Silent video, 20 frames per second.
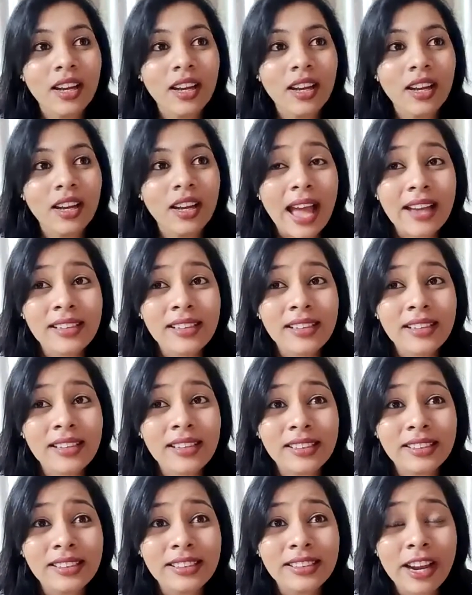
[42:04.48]
And
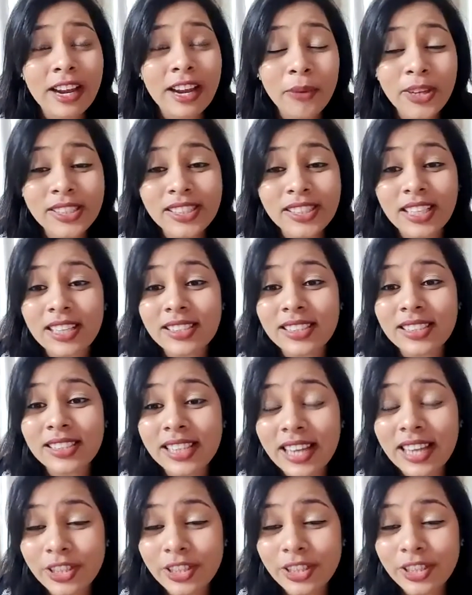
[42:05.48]
there was a
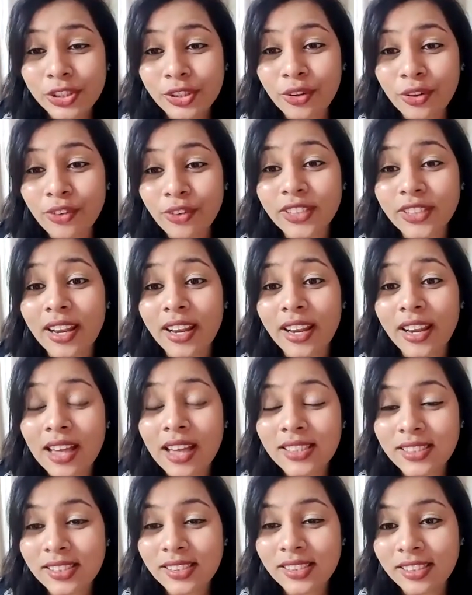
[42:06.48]
selection of the
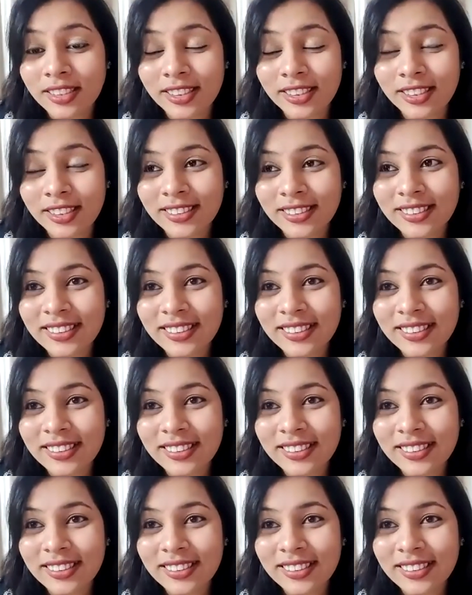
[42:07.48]
last girl